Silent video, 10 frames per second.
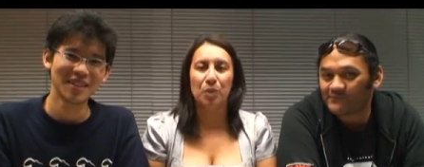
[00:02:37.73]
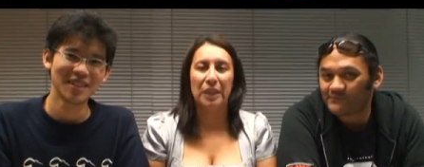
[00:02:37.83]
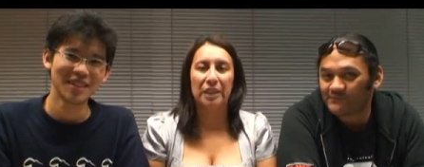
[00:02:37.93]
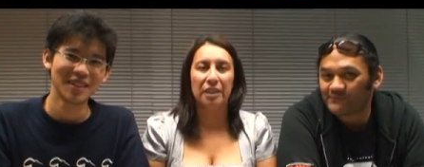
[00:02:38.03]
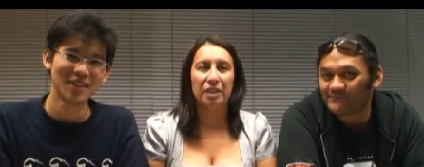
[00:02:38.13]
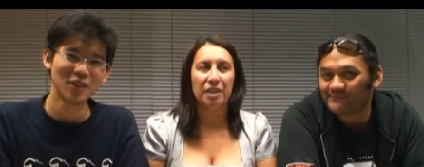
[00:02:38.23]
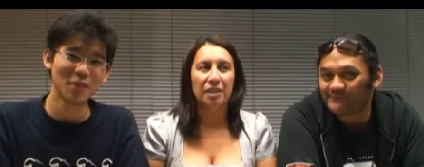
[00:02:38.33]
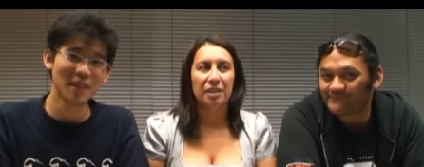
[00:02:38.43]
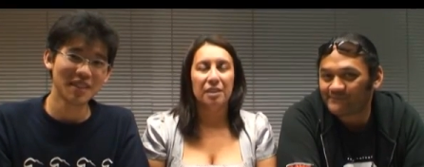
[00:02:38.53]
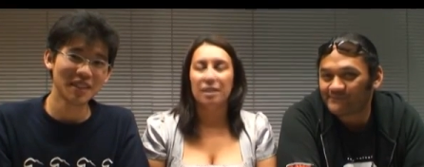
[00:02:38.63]
Speaker 1: to win.
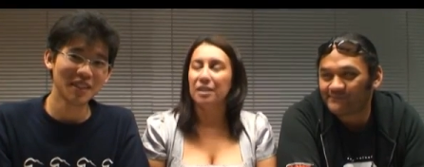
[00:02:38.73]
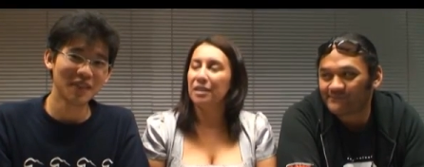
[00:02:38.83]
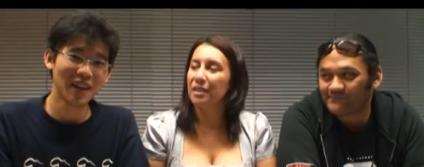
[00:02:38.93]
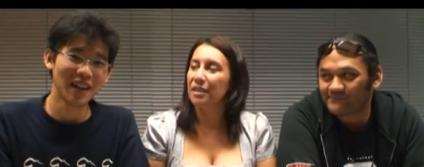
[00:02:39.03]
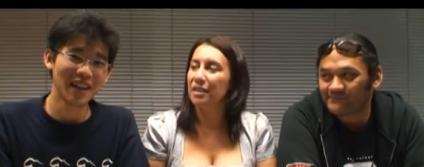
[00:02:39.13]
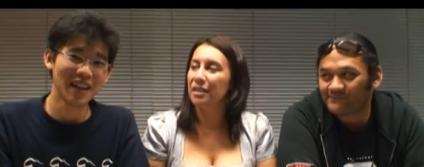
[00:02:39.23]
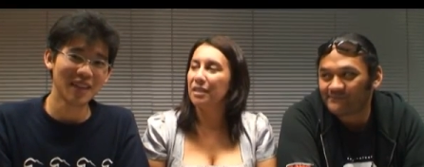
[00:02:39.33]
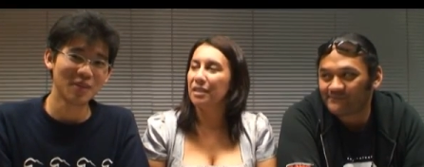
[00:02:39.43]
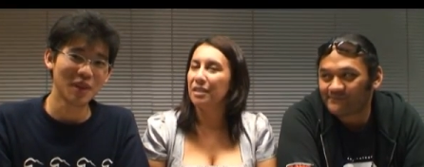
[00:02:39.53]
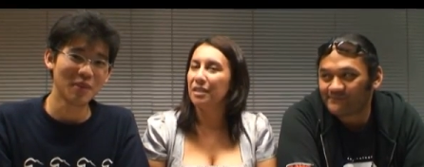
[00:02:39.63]
Which may signify
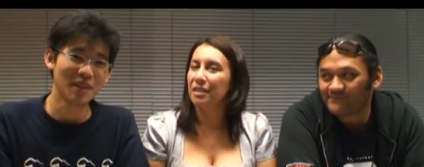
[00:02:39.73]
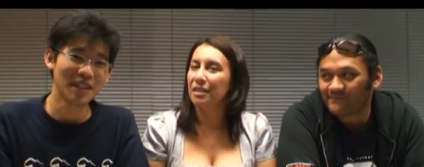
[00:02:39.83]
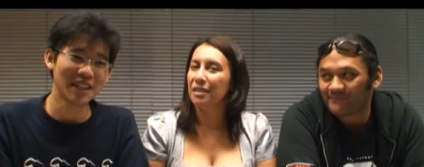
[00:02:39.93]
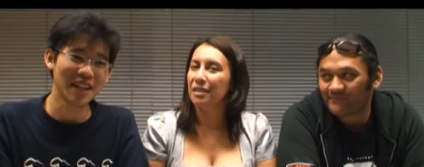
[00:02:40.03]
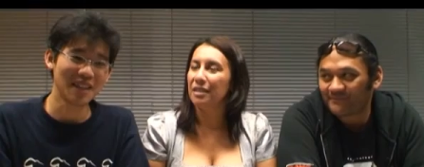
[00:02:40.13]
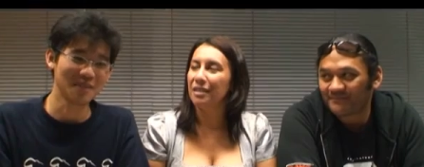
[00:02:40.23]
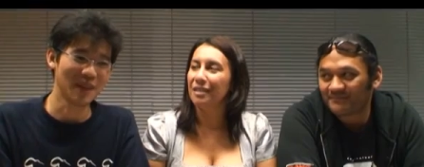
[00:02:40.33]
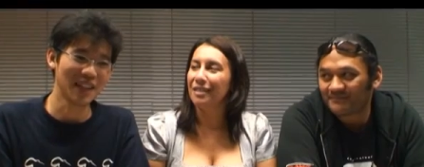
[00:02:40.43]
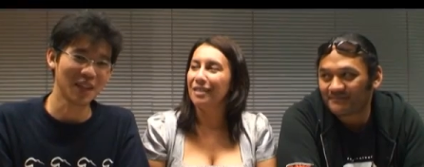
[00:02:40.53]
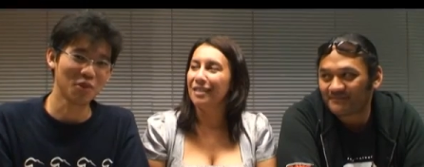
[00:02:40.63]
that we predict that
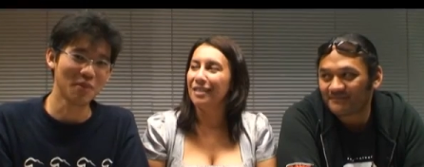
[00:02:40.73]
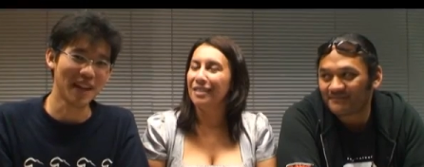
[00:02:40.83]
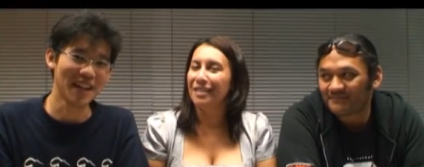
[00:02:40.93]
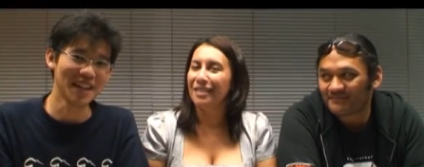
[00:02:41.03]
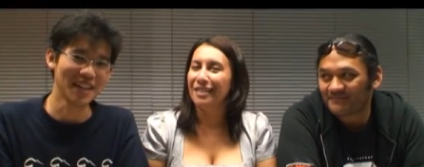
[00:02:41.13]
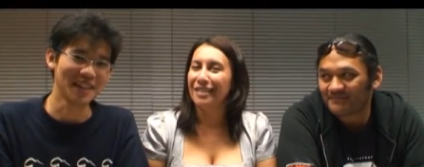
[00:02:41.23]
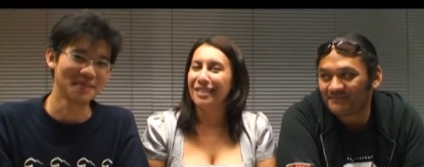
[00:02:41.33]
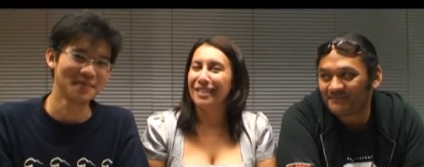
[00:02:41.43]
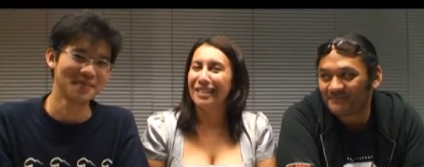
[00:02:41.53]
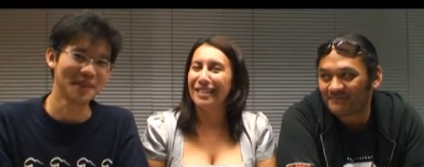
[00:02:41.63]
Vector should be in India.
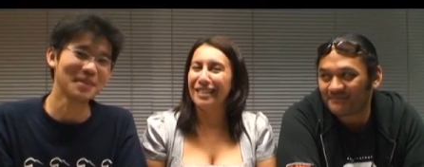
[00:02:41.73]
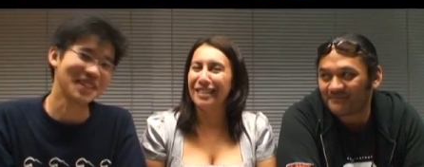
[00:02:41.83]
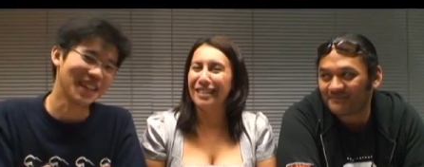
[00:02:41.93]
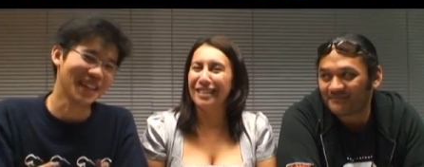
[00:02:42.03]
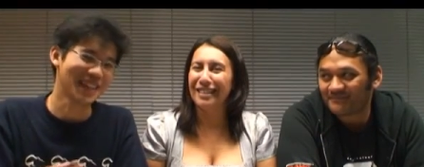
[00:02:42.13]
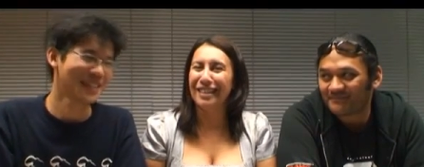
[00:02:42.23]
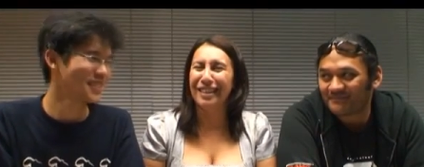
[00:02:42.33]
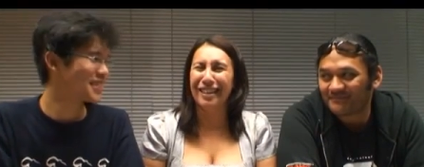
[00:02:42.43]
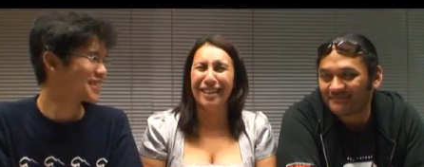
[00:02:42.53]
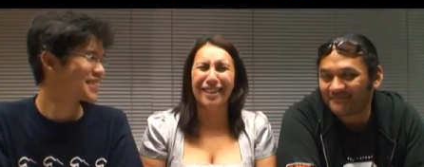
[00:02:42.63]
I'm just kidding.
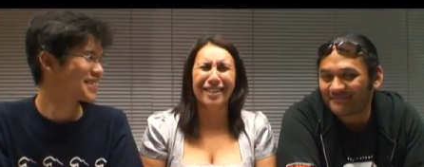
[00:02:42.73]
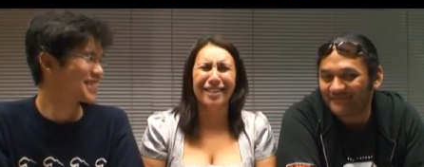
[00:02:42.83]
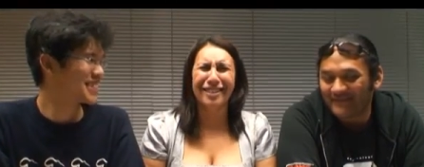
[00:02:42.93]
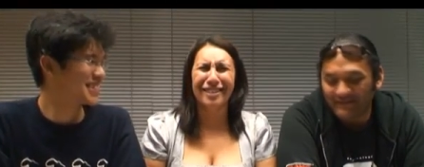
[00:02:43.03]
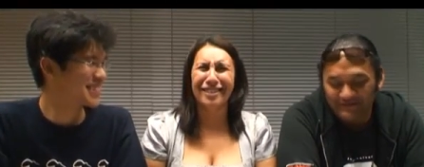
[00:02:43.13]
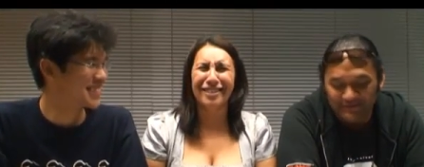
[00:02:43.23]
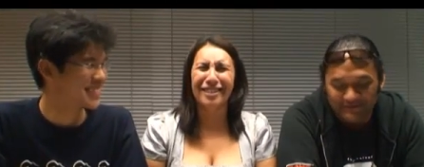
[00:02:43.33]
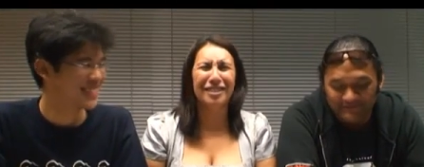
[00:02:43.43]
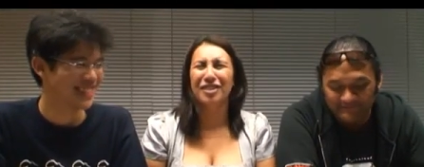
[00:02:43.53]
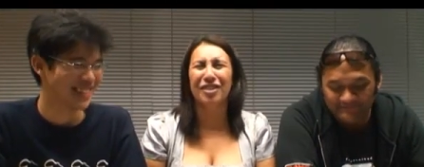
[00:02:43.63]

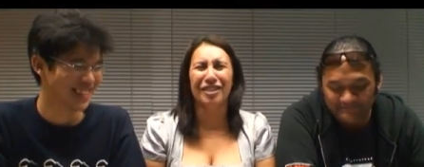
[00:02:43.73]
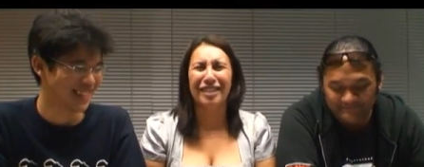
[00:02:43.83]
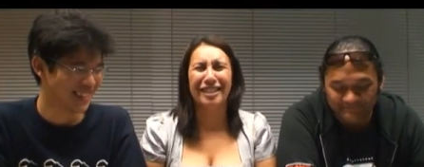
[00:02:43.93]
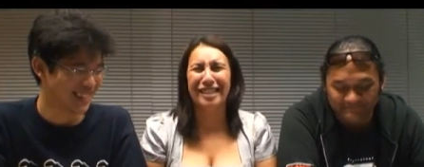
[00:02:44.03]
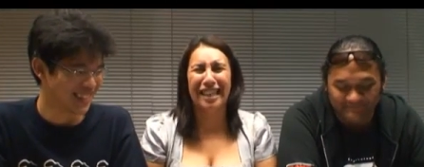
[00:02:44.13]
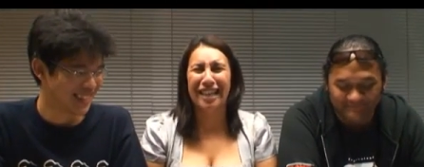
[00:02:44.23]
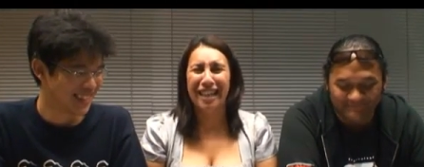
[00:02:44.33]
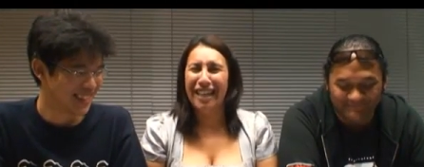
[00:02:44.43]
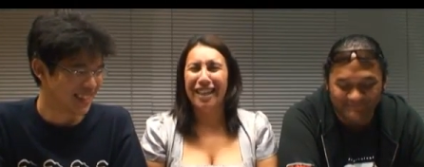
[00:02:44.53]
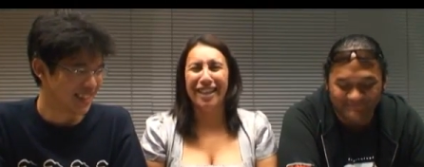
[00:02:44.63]
Speaker 2: It's not in
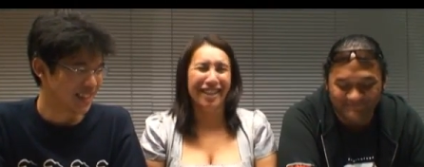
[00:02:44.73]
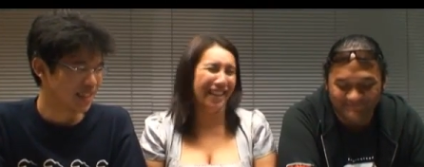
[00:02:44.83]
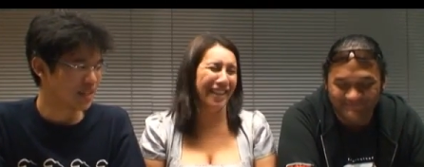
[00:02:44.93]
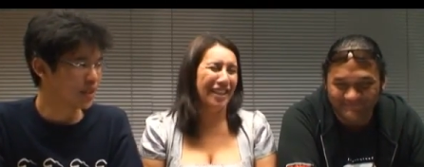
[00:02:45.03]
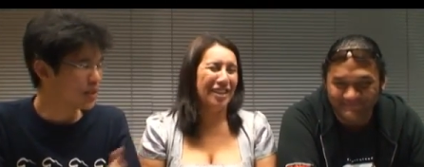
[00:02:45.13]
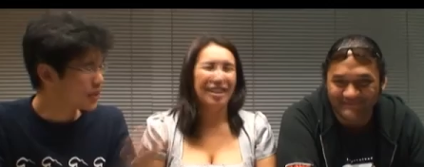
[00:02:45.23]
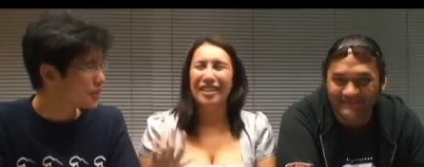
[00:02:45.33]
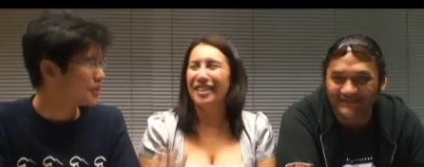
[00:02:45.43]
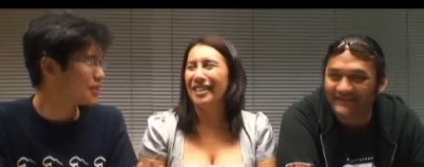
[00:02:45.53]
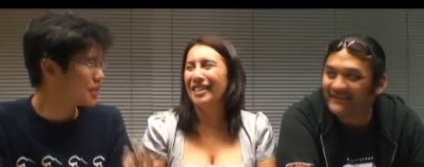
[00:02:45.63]
India.
Speaker 1: So
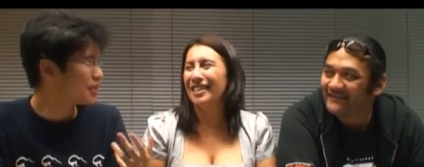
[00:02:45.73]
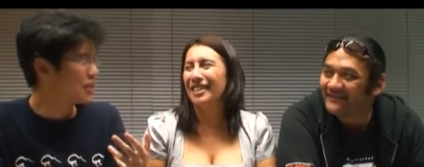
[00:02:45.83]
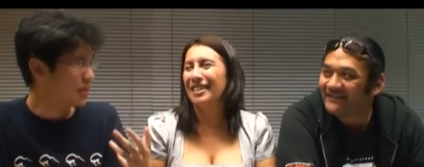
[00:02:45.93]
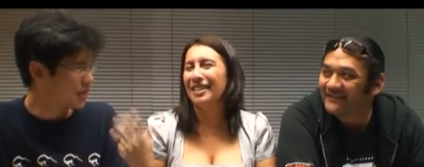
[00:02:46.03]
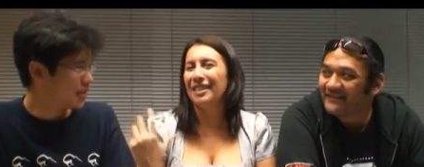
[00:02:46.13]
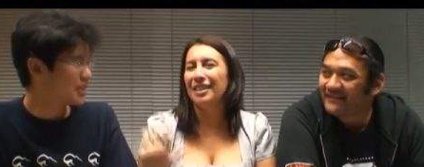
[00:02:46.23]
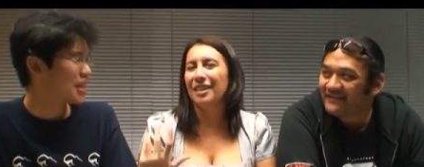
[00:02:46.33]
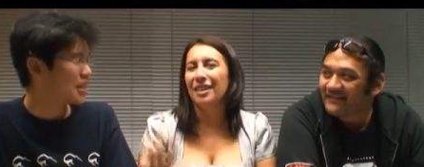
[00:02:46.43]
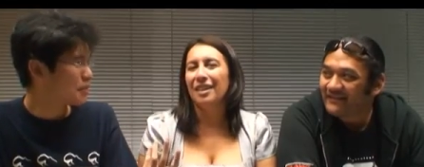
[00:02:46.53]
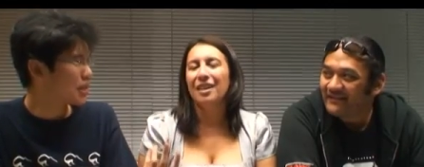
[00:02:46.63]
who? So you're
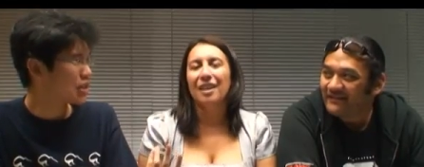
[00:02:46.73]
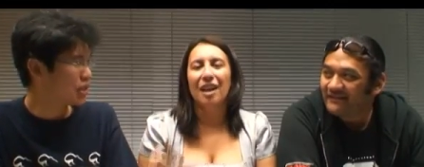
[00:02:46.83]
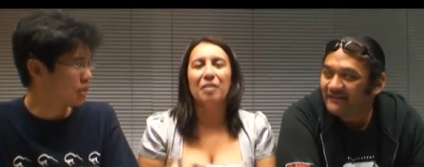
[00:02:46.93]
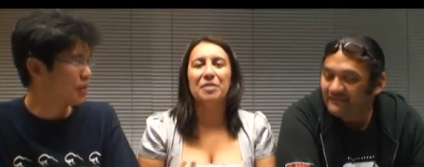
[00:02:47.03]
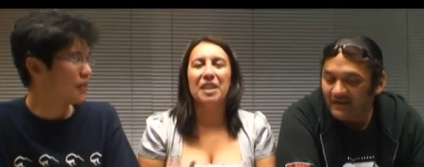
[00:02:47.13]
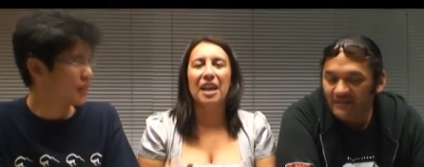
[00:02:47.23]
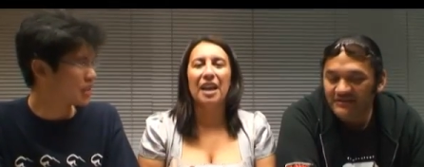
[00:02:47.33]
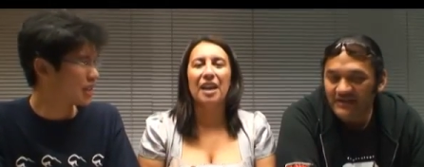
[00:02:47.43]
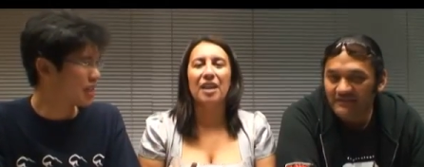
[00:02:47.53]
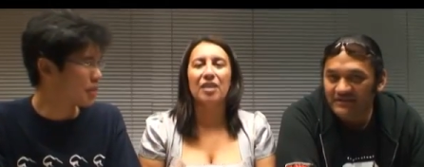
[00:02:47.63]
saying the Big
Speaker 2: Show? I'm
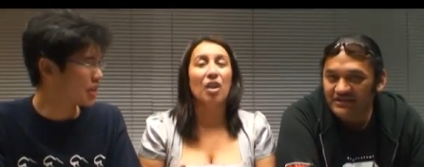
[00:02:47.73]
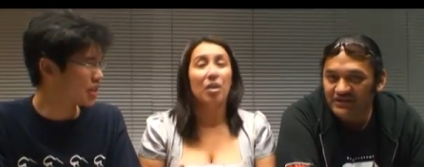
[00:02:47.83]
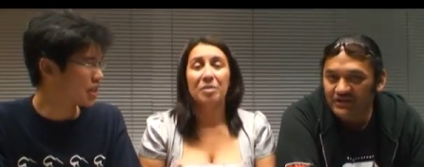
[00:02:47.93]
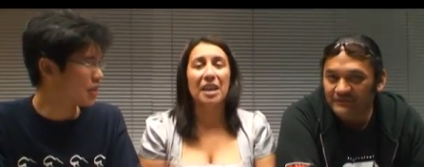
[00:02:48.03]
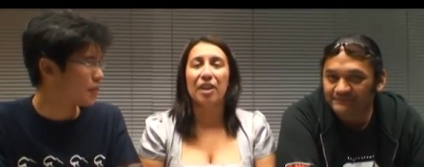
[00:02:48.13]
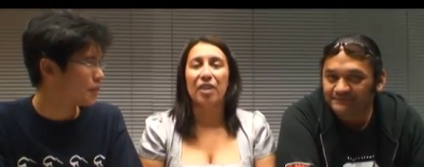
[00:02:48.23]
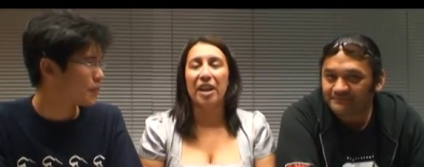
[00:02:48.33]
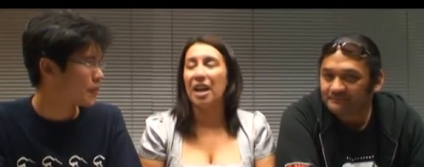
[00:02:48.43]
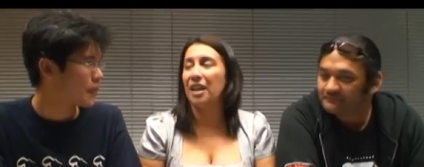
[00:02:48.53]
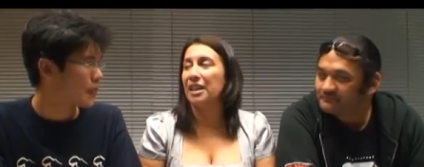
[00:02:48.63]
saying, I'm saying the big no, show. I'm saying
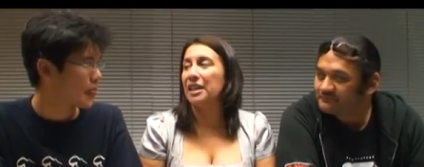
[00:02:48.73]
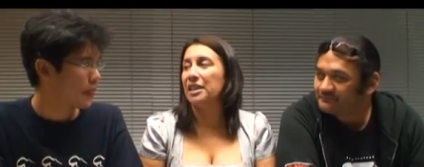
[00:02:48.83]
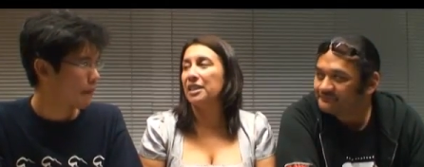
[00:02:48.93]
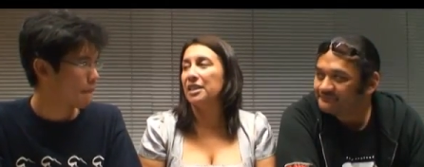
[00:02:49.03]
Great Khali.